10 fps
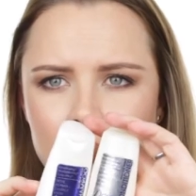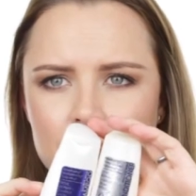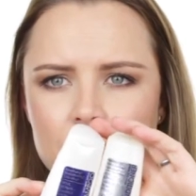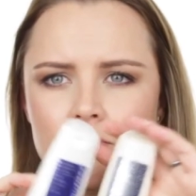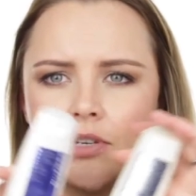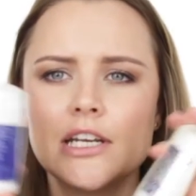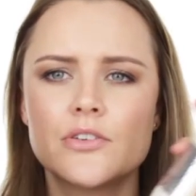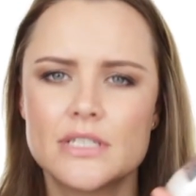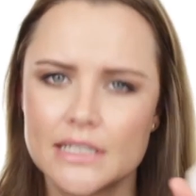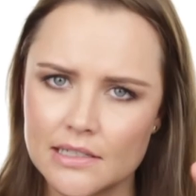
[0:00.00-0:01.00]
which is really
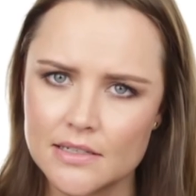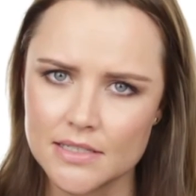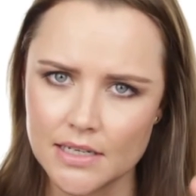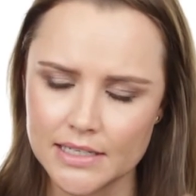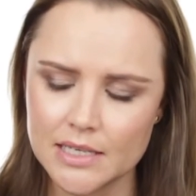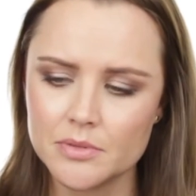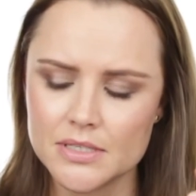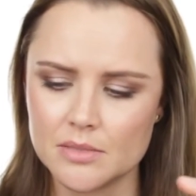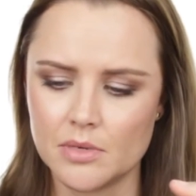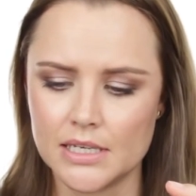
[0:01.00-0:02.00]
ridiculous that I keep
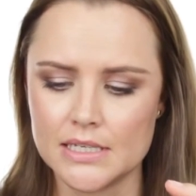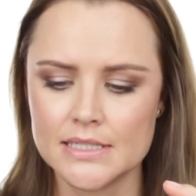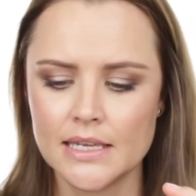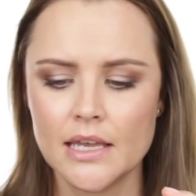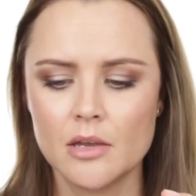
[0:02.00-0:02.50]
this in my kit,